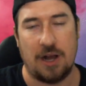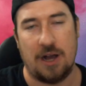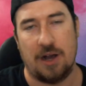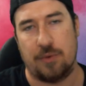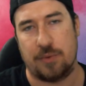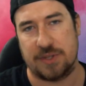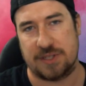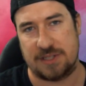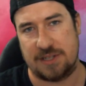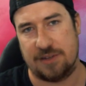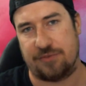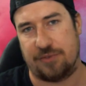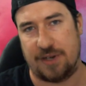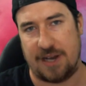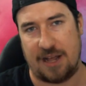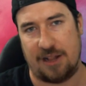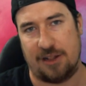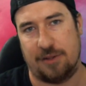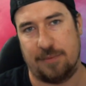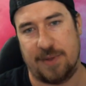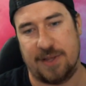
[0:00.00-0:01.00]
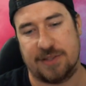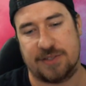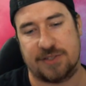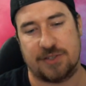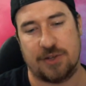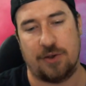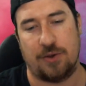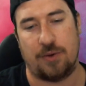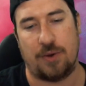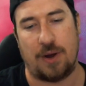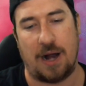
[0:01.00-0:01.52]
with different elements.
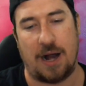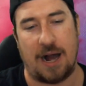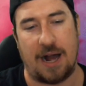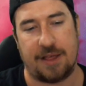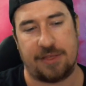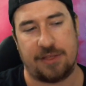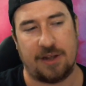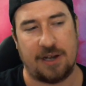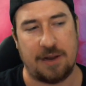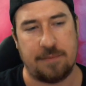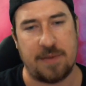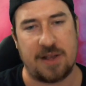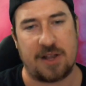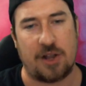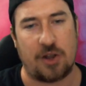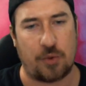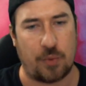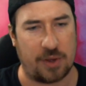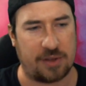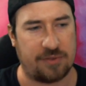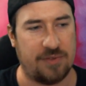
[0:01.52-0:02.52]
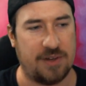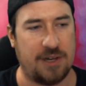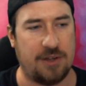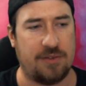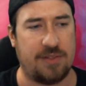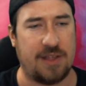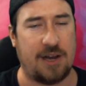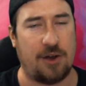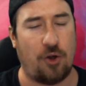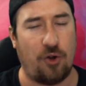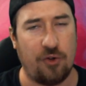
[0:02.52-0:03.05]
So I thought I'd make a quick video
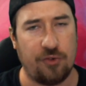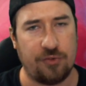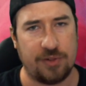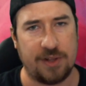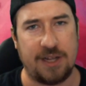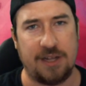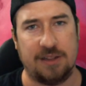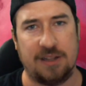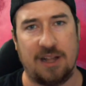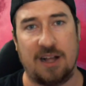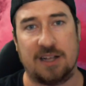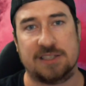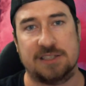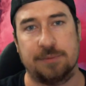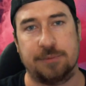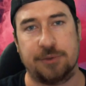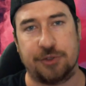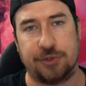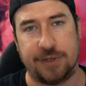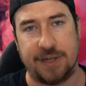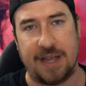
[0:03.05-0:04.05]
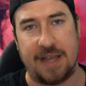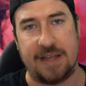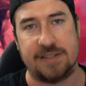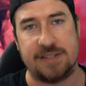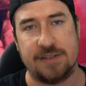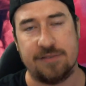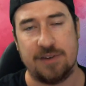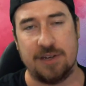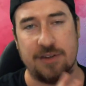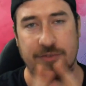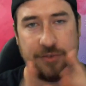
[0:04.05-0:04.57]
that hopefully unlocks some
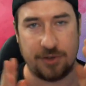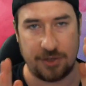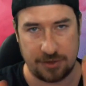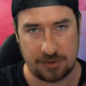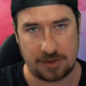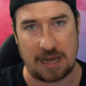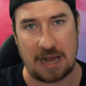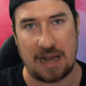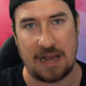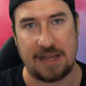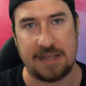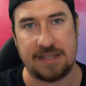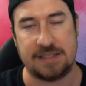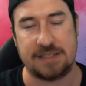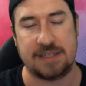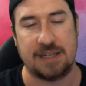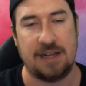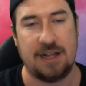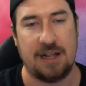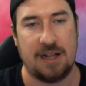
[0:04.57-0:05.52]
creativity for you guys.